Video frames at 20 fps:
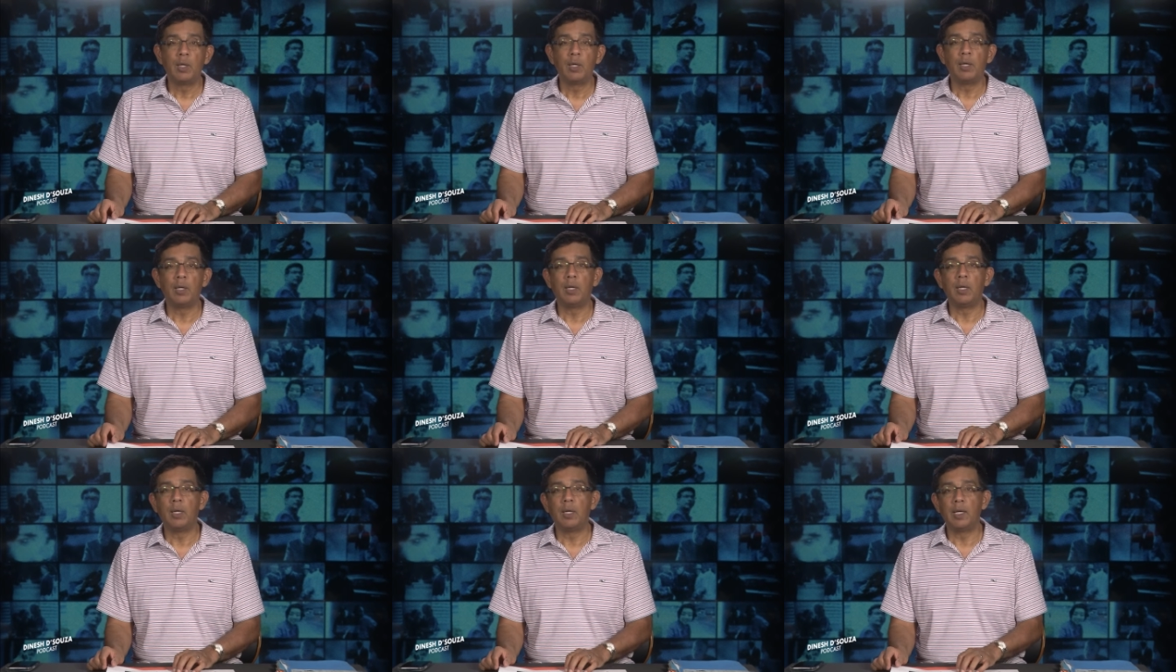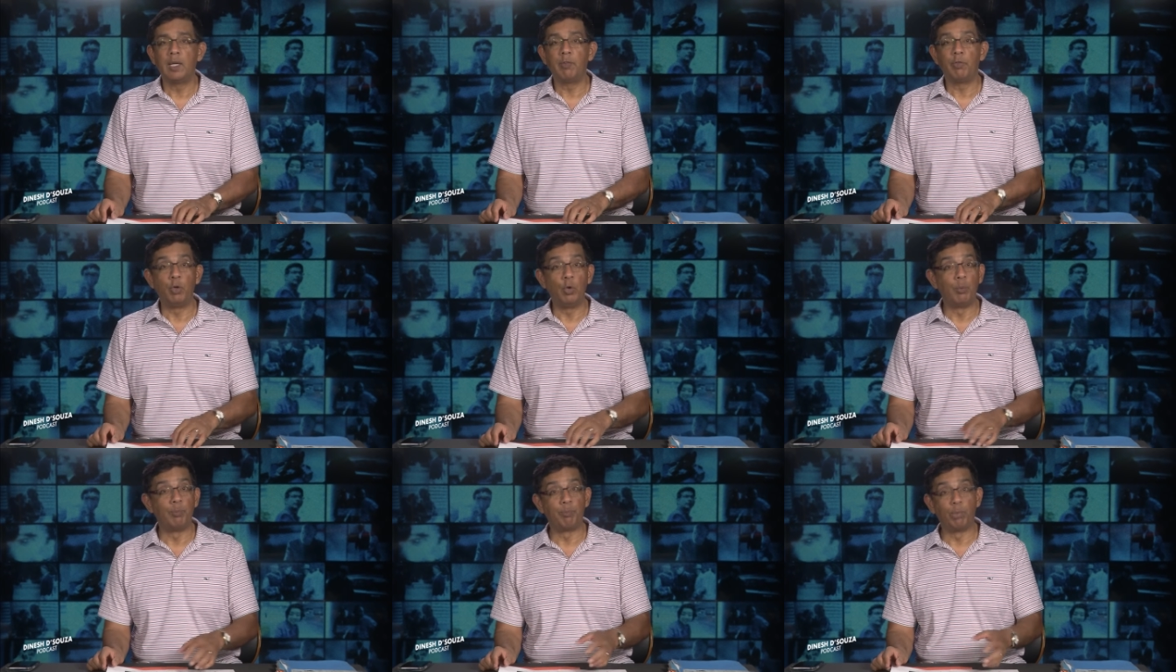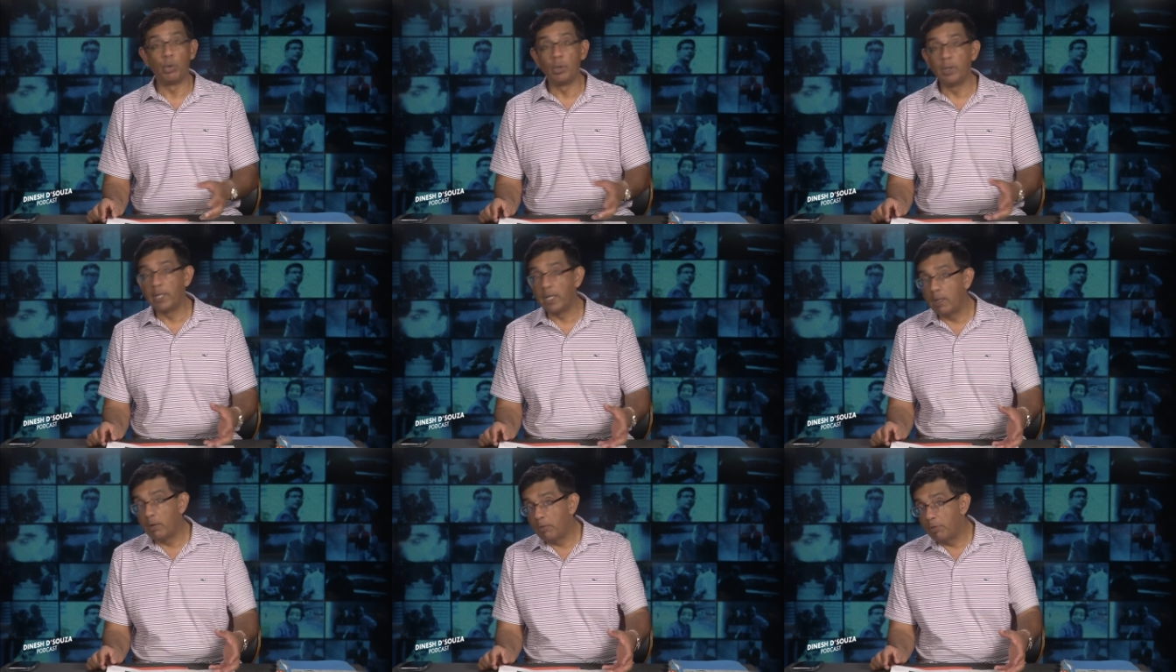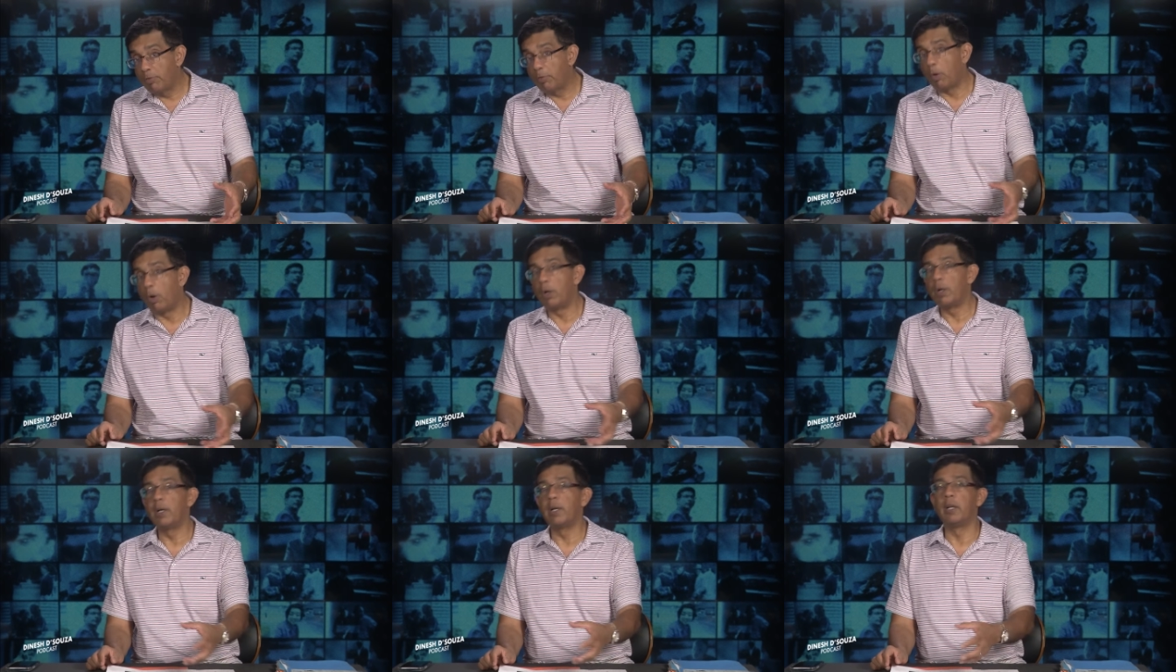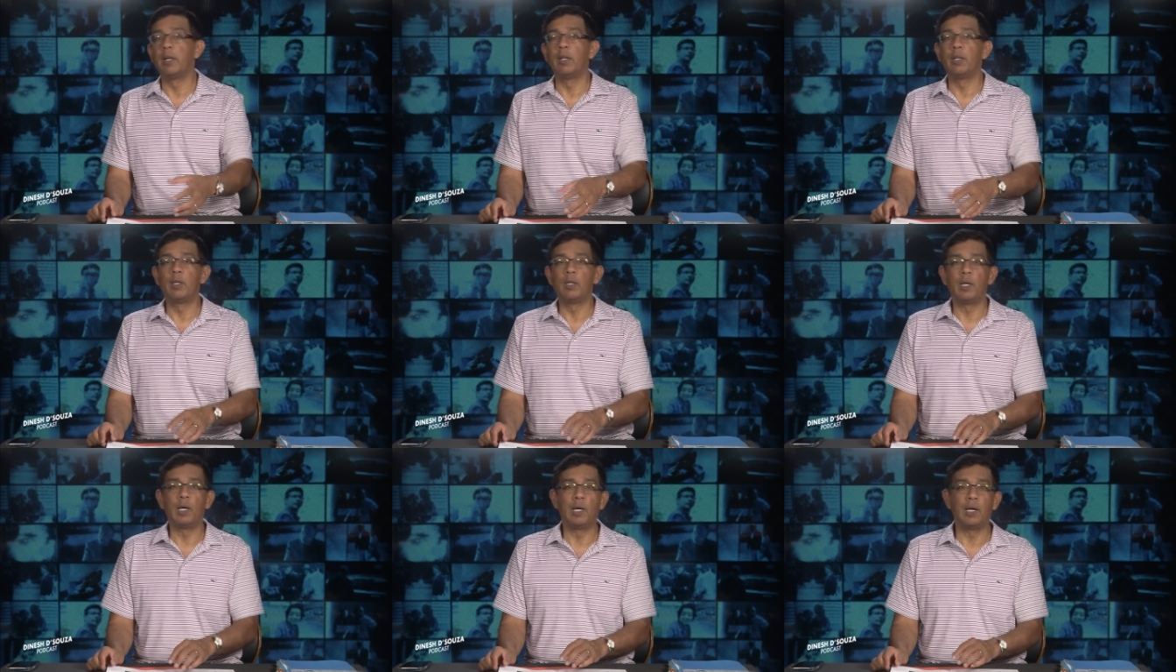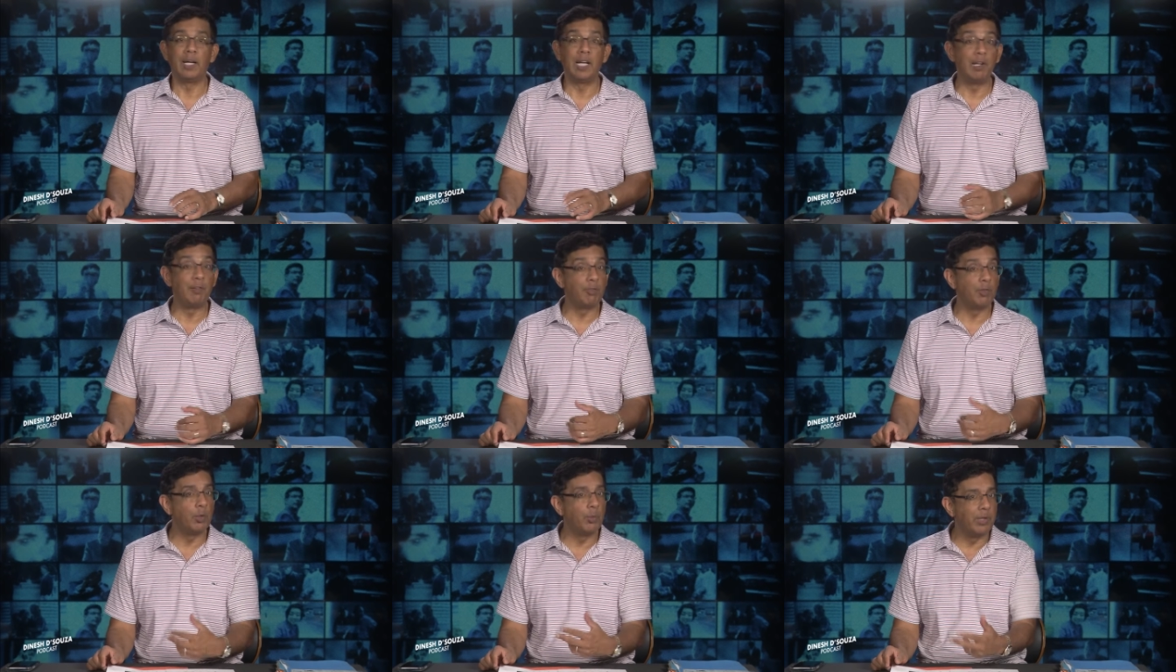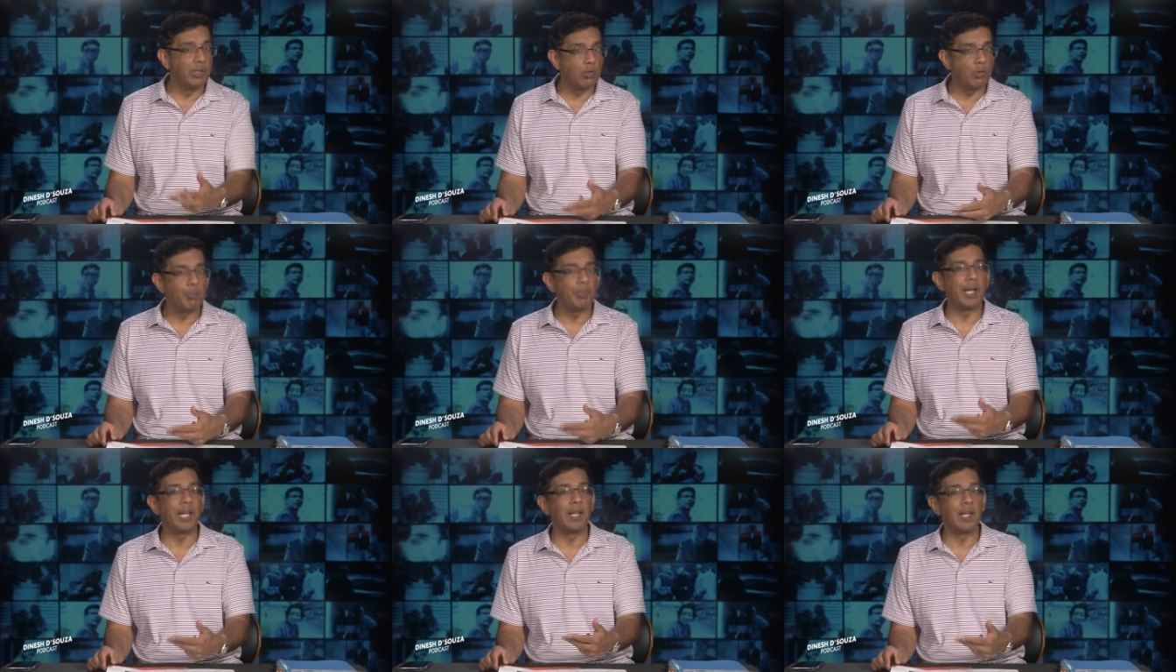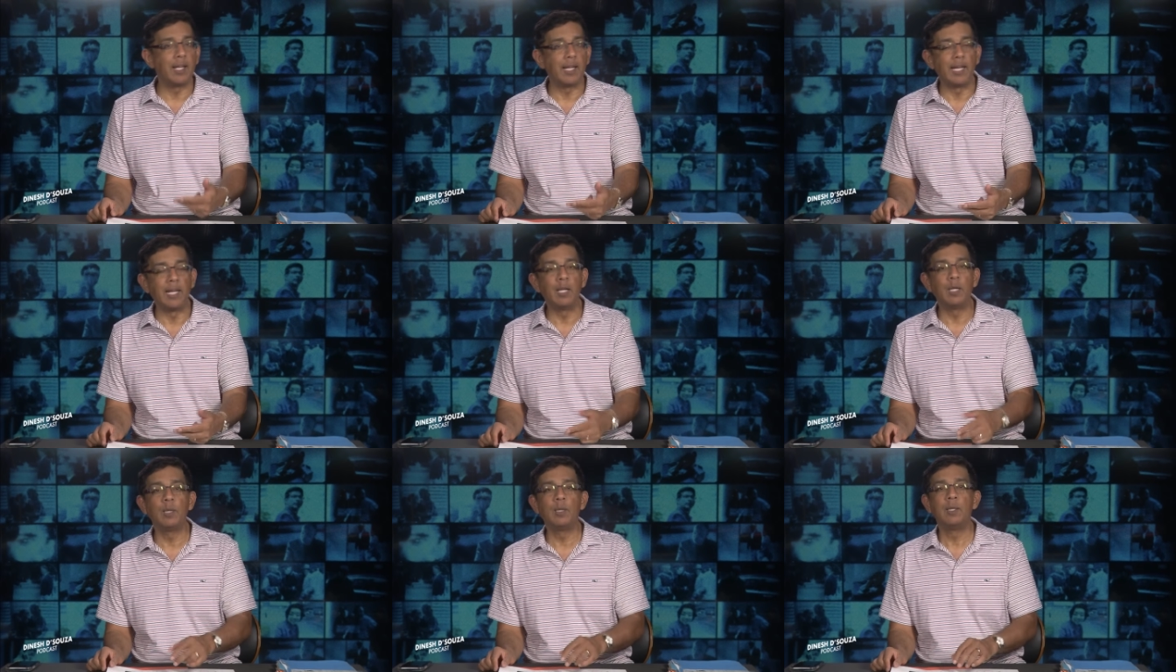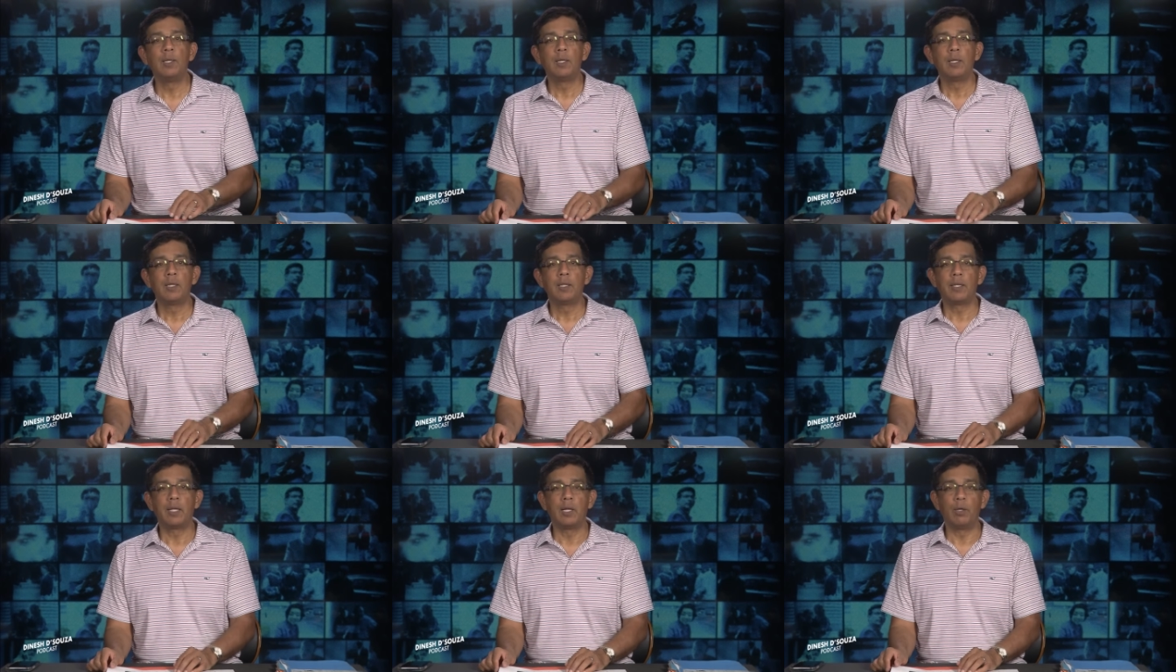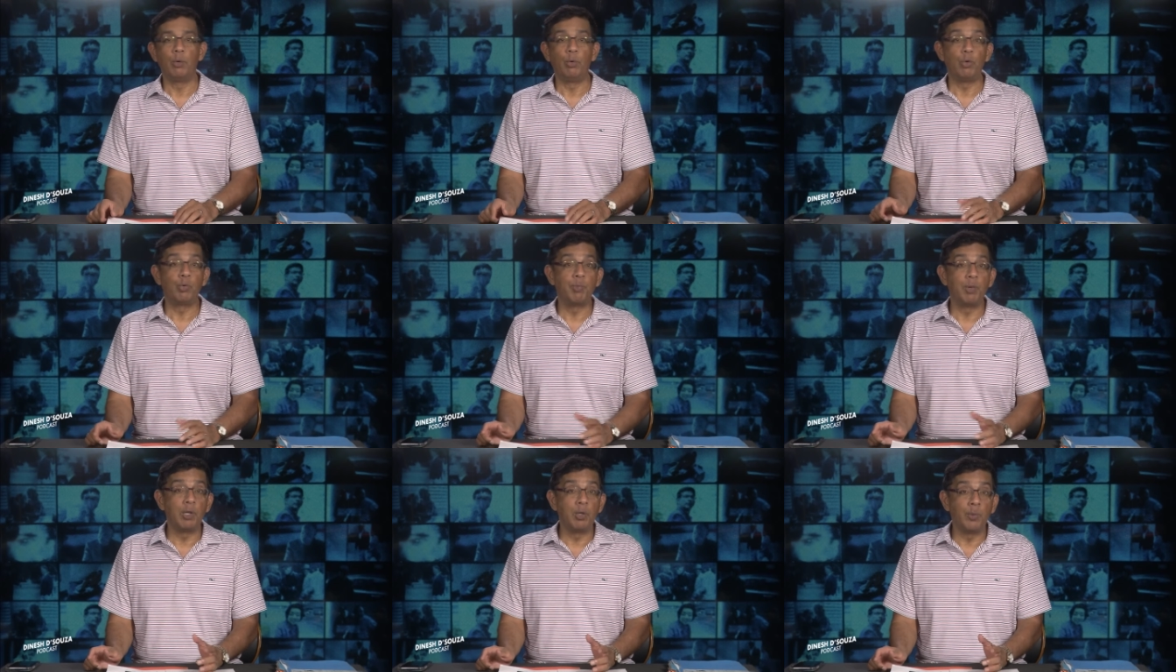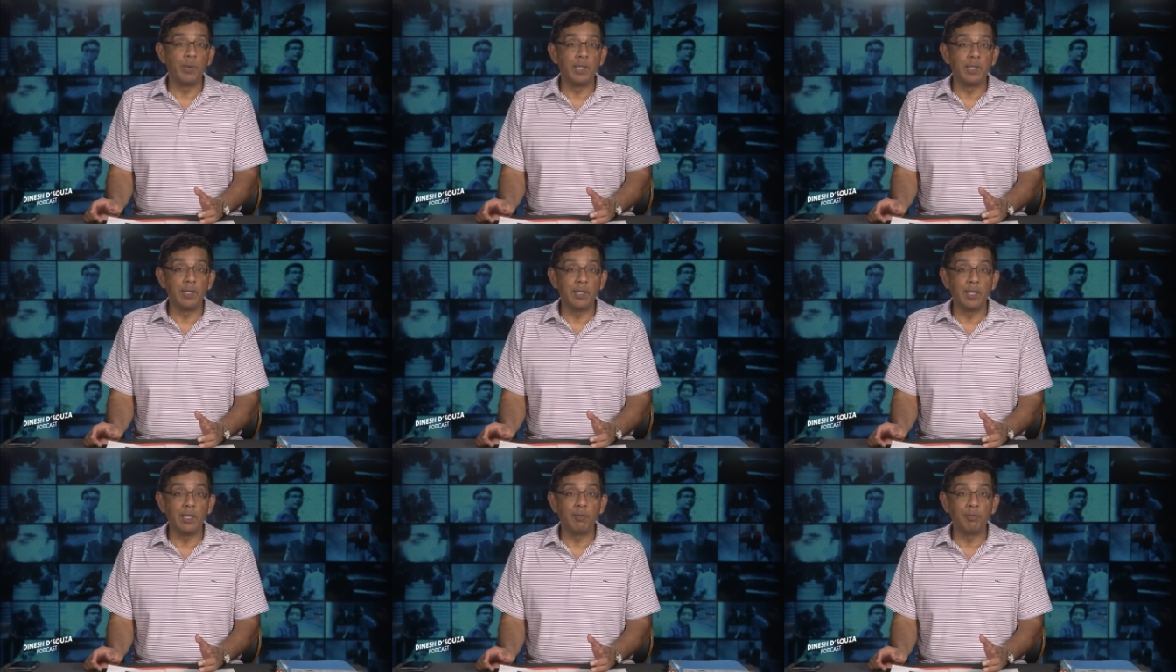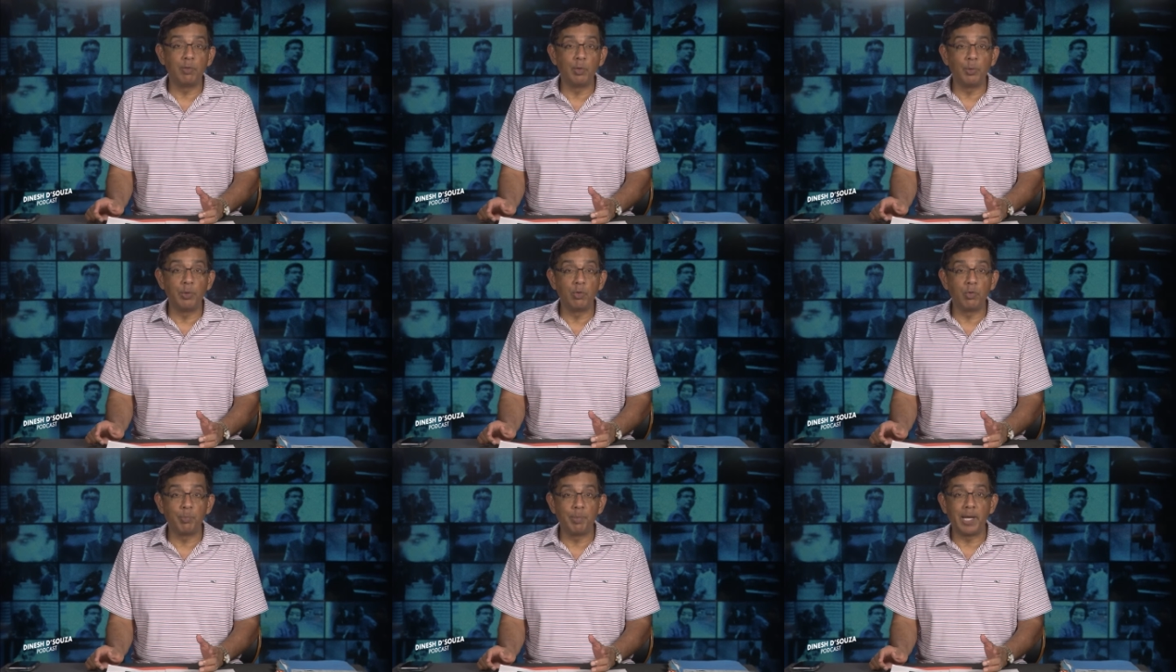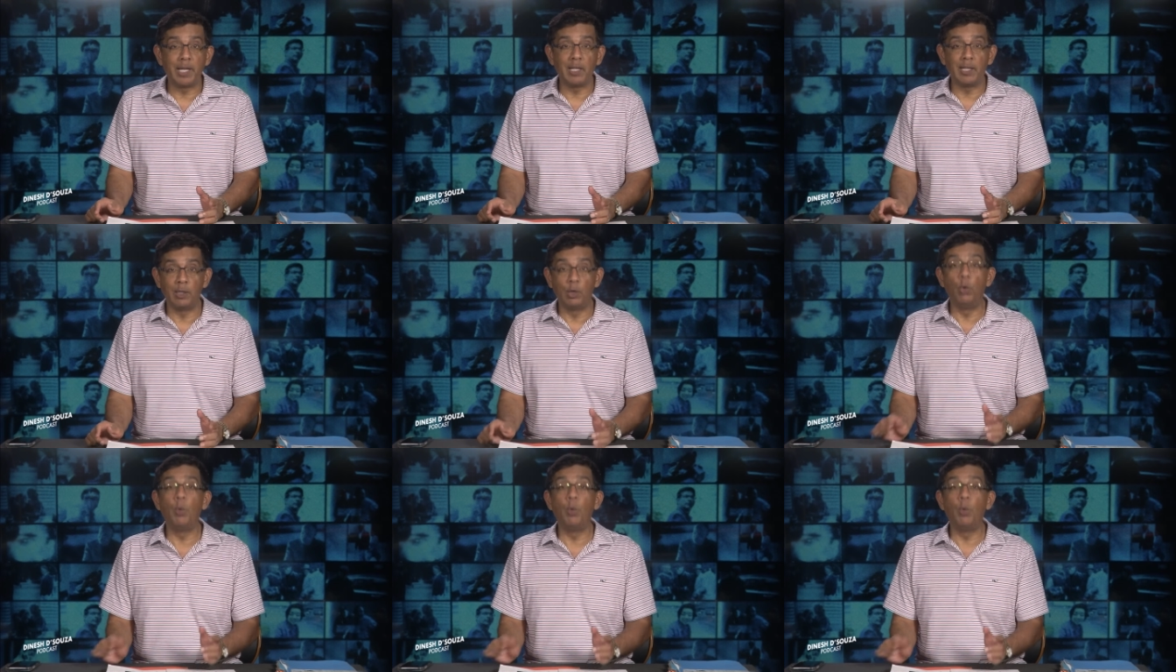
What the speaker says: If you pull in foreign influence peddling, then who's been doing the influence peddling?